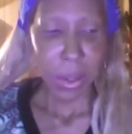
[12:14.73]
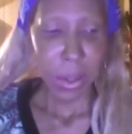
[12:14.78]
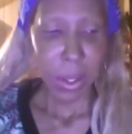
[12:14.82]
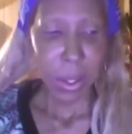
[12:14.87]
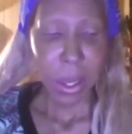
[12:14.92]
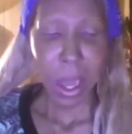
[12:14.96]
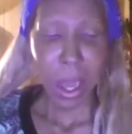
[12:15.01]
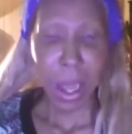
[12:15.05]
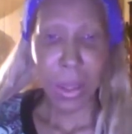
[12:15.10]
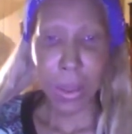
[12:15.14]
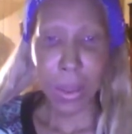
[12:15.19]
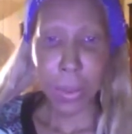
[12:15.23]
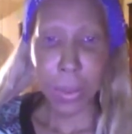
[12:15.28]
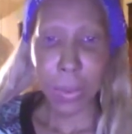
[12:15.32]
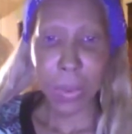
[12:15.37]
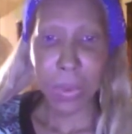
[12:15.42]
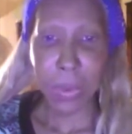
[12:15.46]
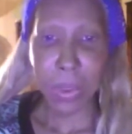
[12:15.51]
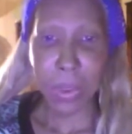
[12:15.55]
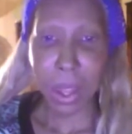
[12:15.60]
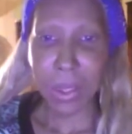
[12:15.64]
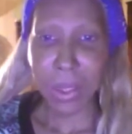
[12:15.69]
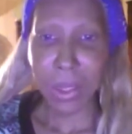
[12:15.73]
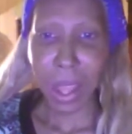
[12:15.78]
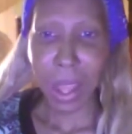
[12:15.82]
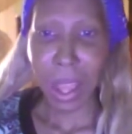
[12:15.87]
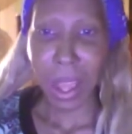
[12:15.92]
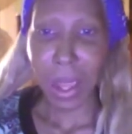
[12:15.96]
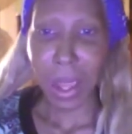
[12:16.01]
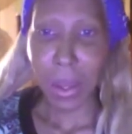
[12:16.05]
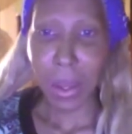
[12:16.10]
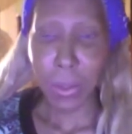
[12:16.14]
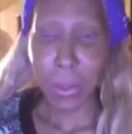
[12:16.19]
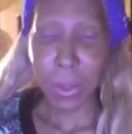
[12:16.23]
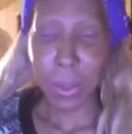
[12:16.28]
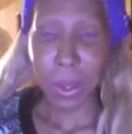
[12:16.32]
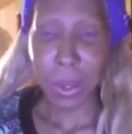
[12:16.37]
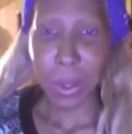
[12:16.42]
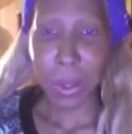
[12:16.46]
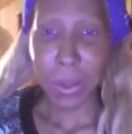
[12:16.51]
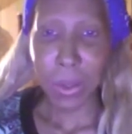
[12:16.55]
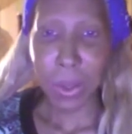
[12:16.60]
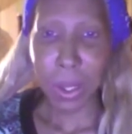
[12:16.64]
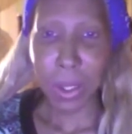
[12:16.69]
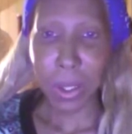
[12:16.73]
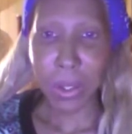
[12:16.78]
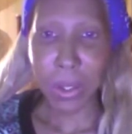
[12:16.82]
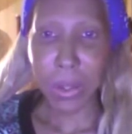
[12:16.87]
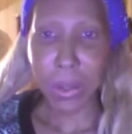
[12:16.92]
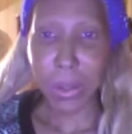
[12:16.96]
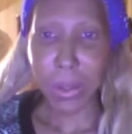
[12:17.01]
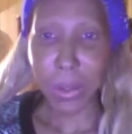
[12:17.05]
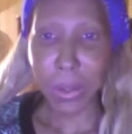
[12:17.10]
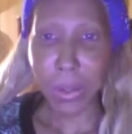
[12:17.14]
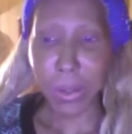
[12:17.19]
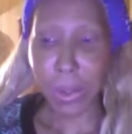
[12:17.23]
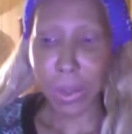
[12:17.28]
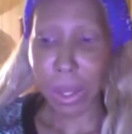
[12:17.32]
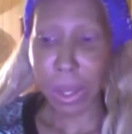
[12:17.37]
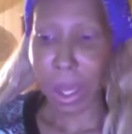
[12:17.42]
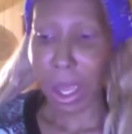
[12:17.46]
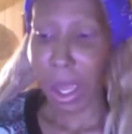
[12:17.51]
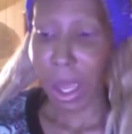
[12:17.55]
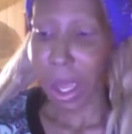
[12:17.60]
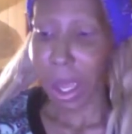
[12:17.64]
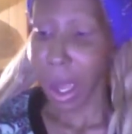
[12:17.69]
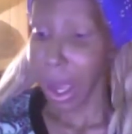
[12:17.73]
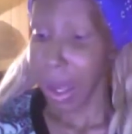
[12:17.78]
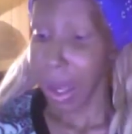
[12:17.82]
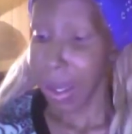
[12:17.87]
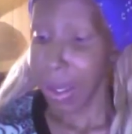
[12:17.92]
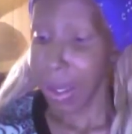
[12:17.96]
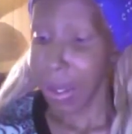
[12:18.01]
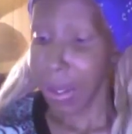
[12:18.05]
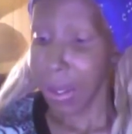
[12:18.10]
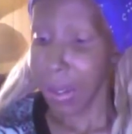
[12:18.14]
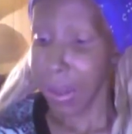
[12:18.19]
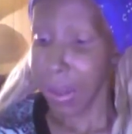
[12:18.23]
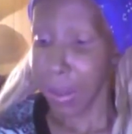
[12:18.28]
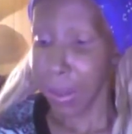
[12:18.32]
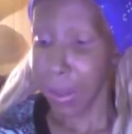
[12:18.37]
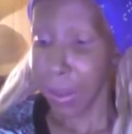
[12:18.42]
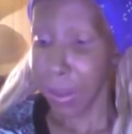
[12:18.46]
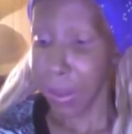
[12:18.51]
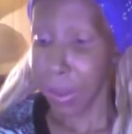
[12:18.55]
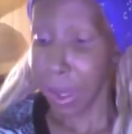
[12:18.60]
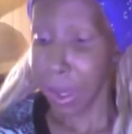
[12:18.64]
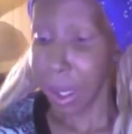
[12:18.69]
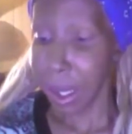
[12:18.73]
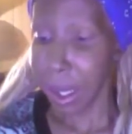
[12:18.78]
Now that we've done that, we are going to do